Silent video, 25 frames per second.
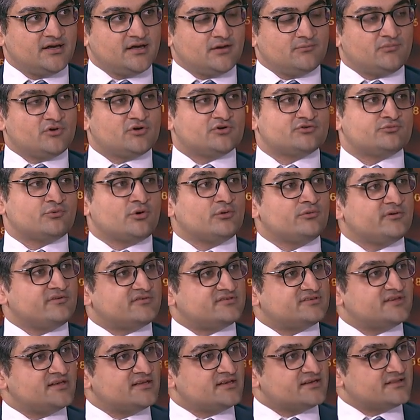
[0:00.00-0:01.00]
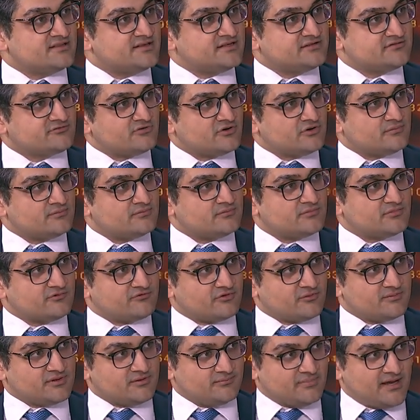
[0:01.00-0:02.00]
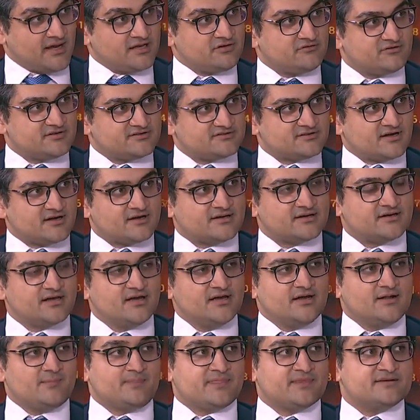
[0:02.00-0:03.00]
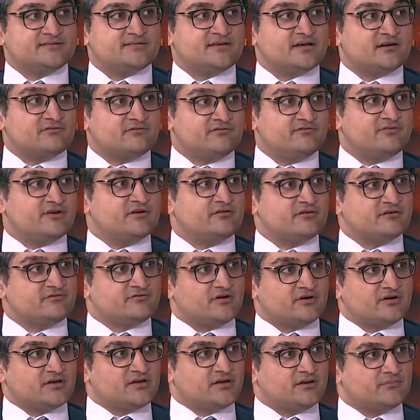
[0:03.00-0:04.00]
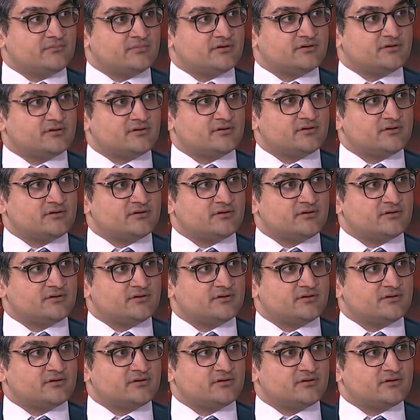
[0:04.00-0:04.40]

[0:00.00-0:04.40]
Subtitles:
Because what we've seen, at least from the battery side, is they are very, very nimble.